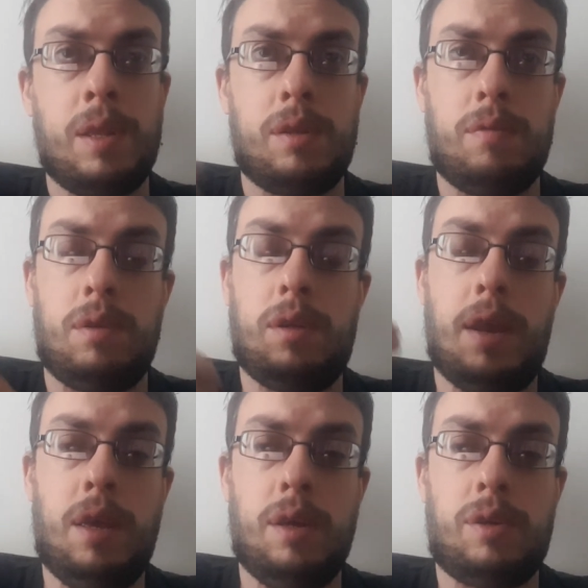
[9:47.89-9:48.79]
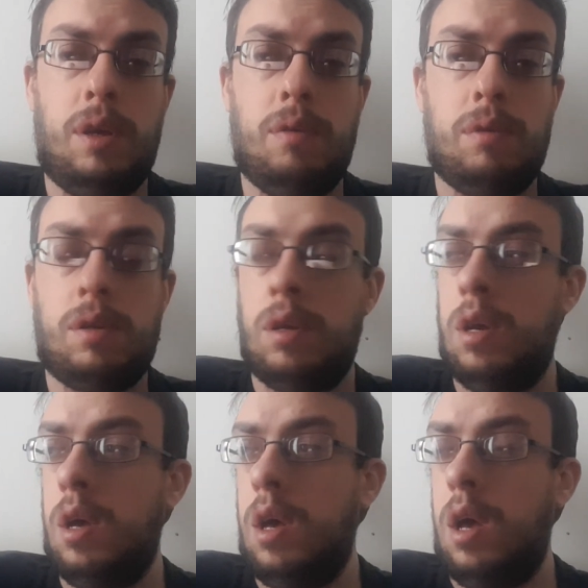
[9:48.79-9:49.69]
So if there's any issues,
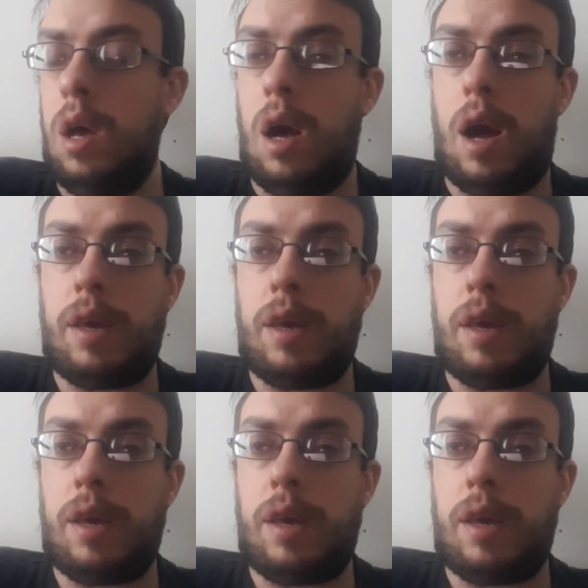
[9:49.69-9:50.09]
I